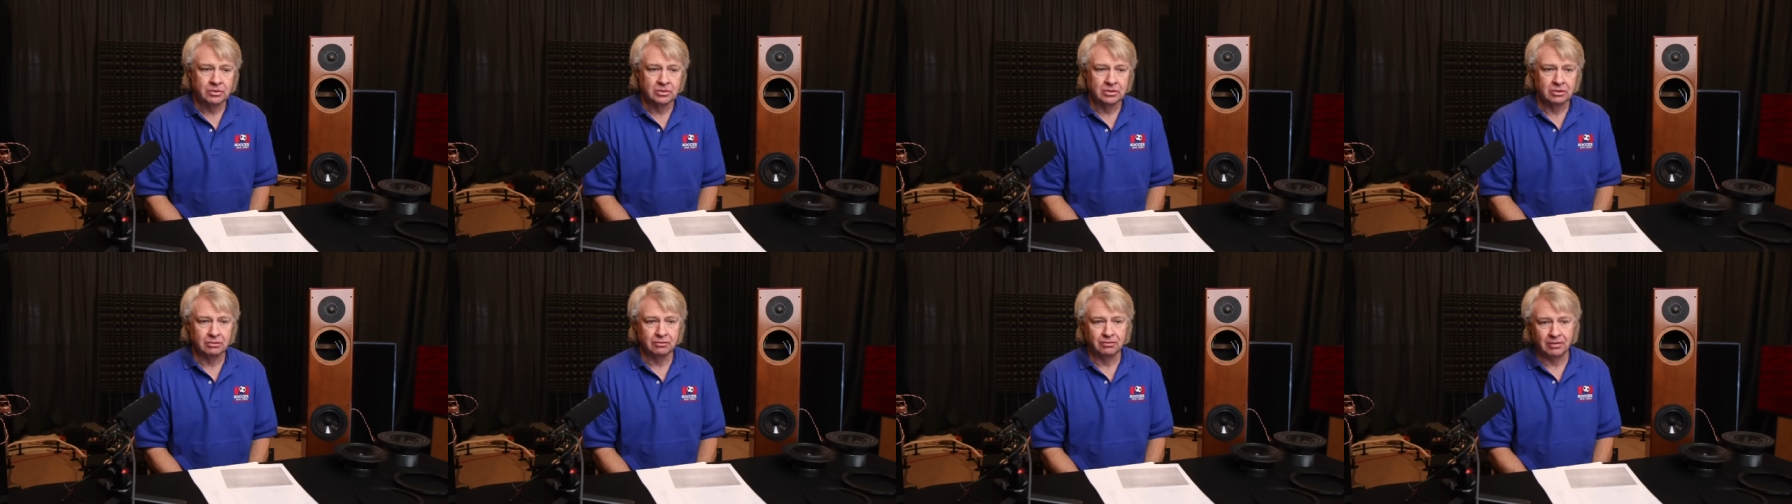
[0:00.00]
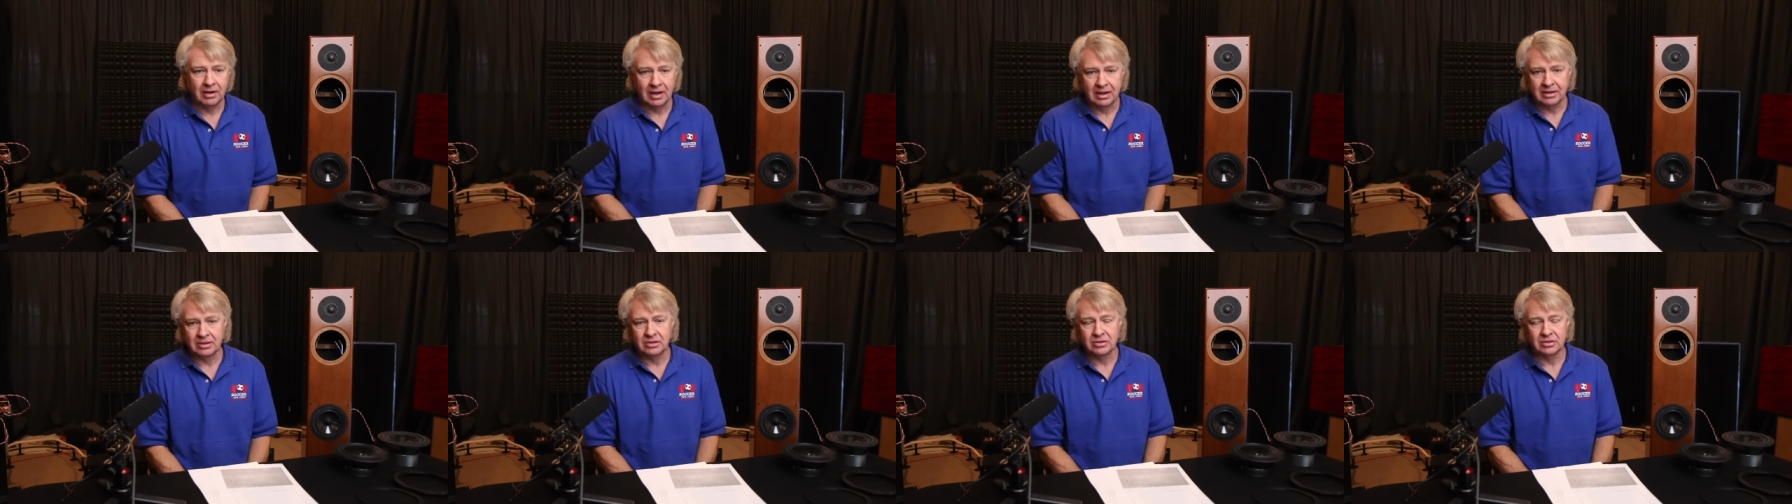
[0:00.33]
to
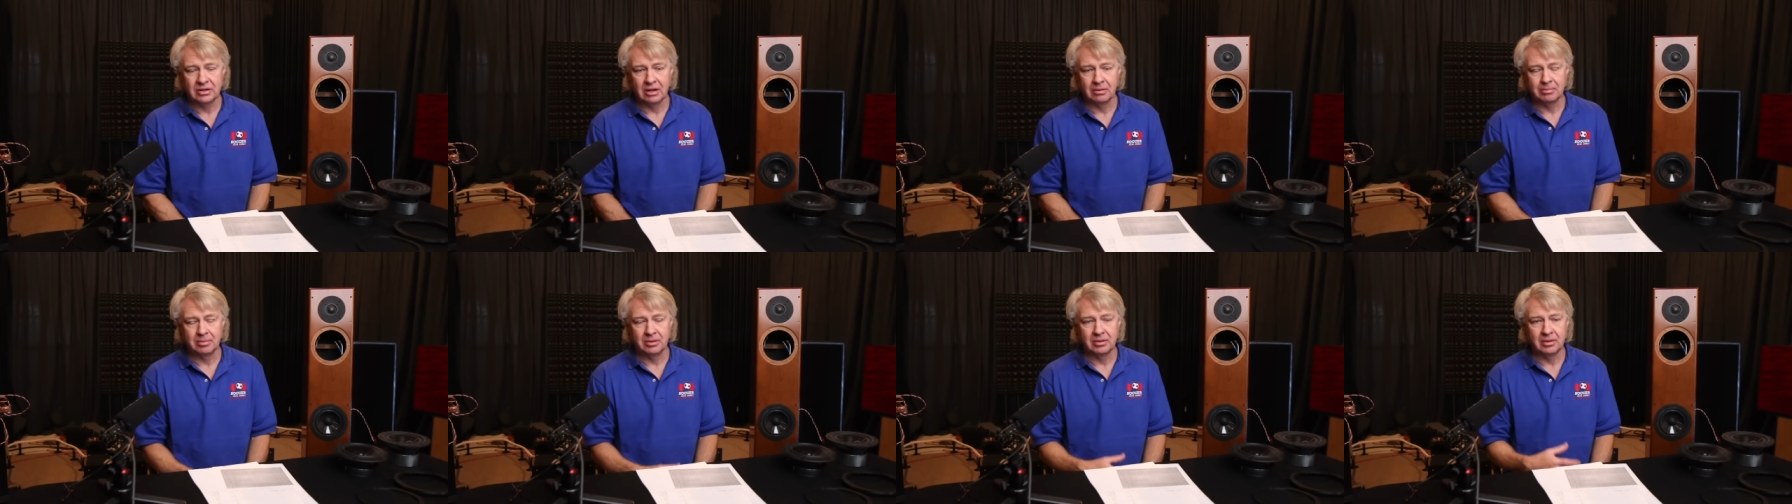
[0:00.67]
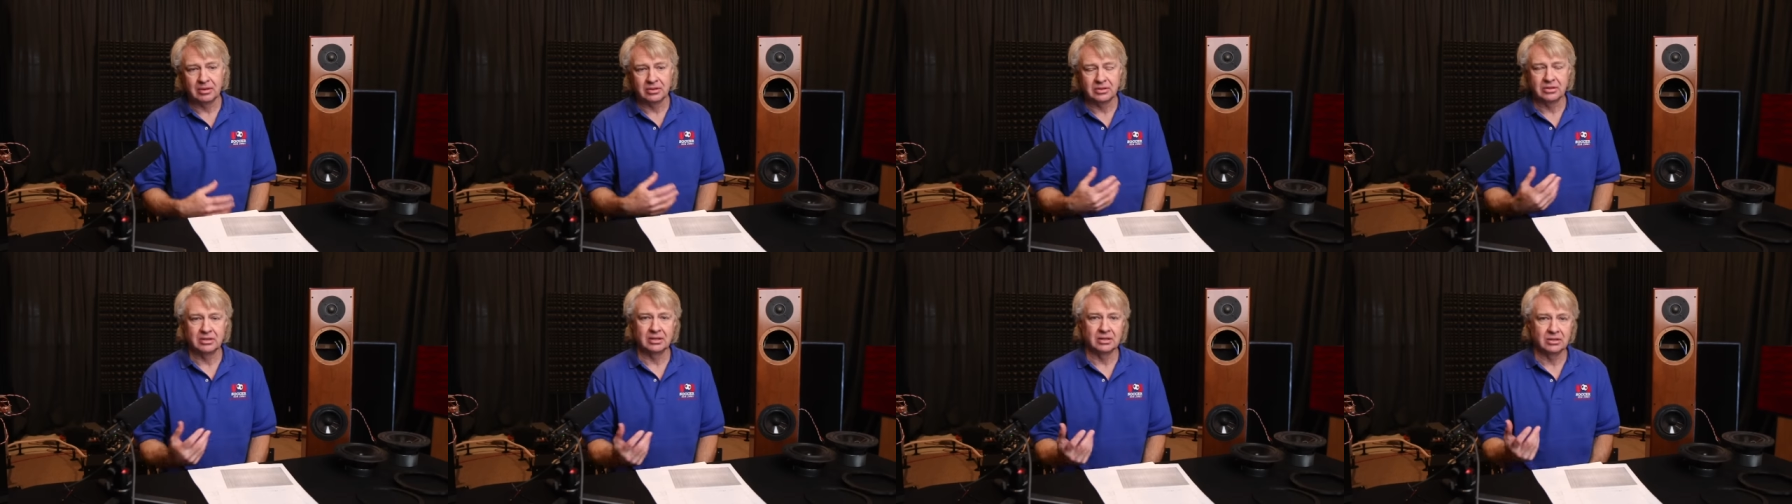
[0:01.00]
find something
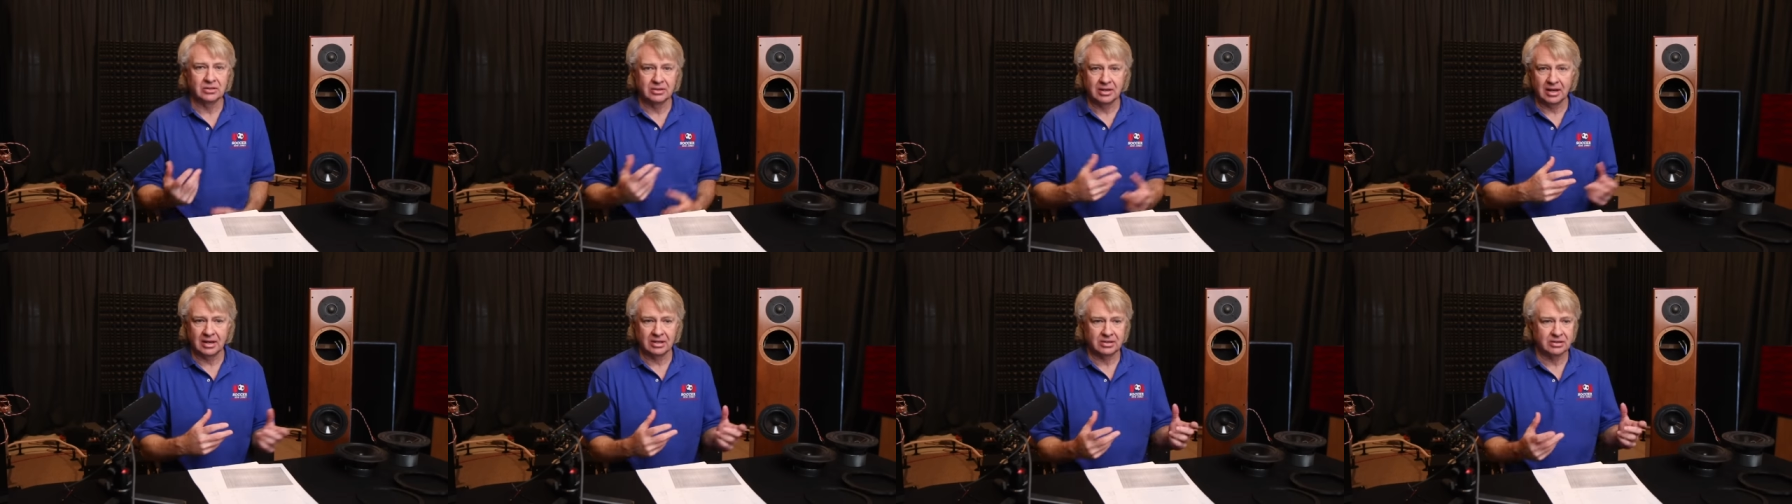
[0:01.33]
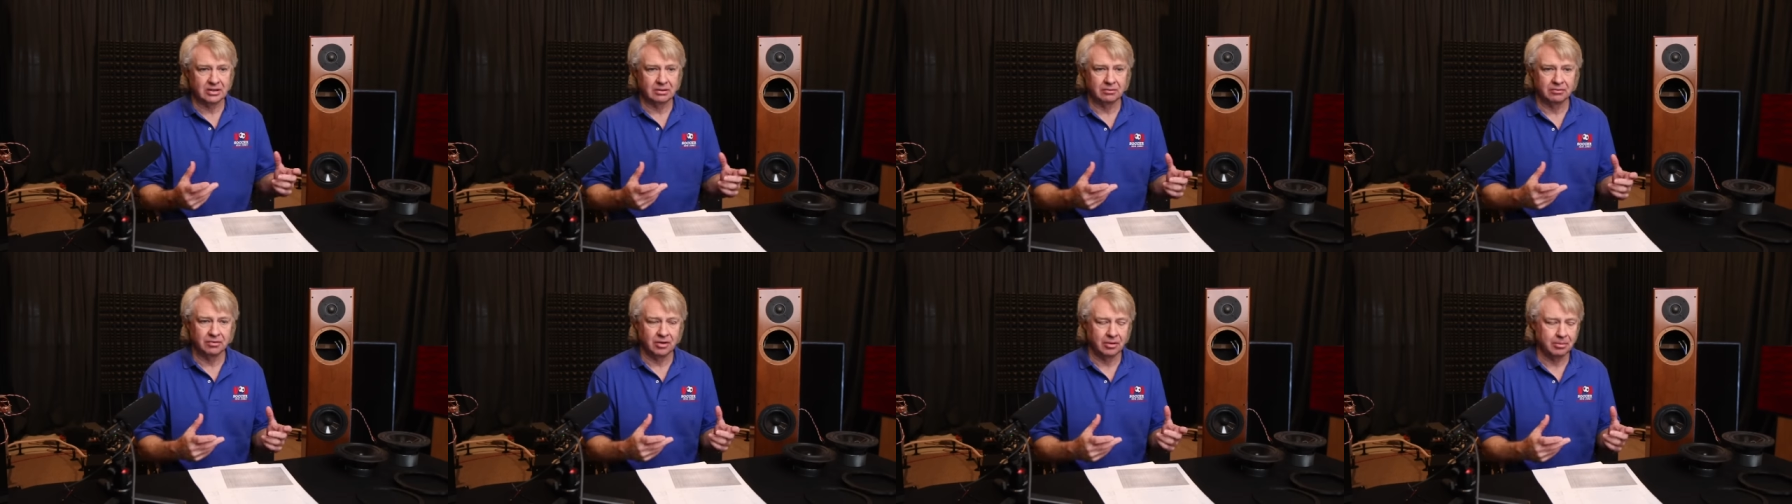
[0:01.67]
that's the exact
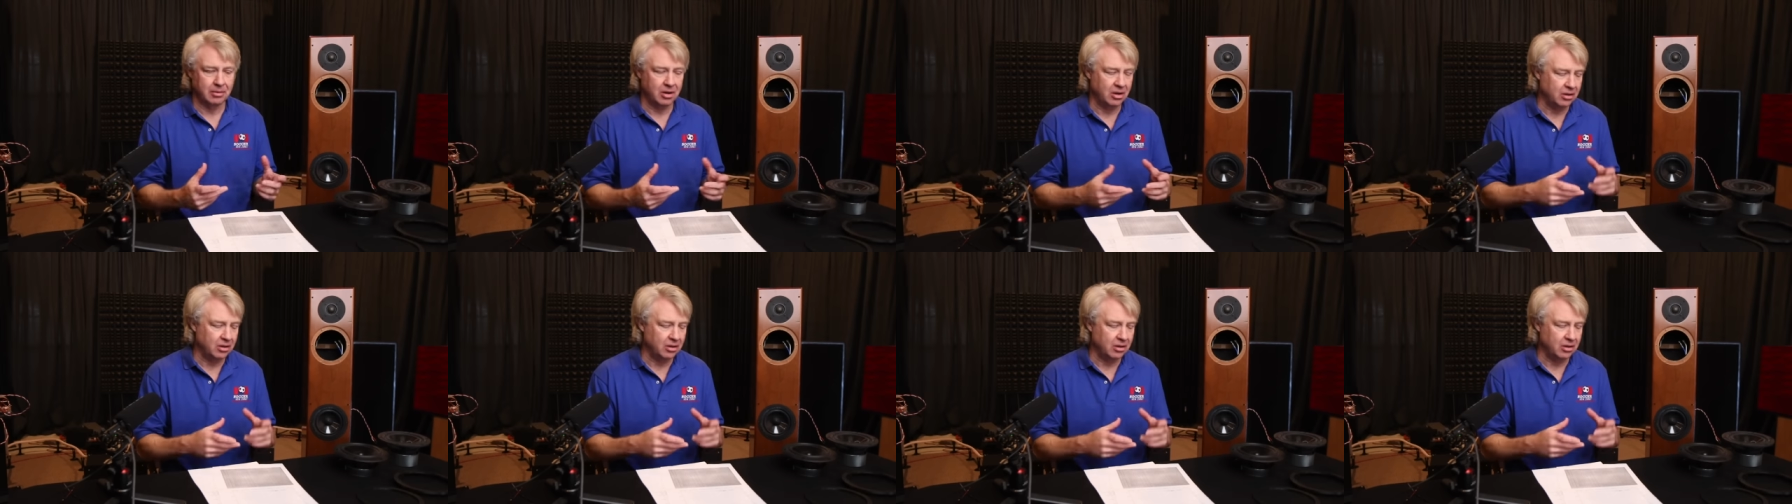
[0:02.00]
same frame.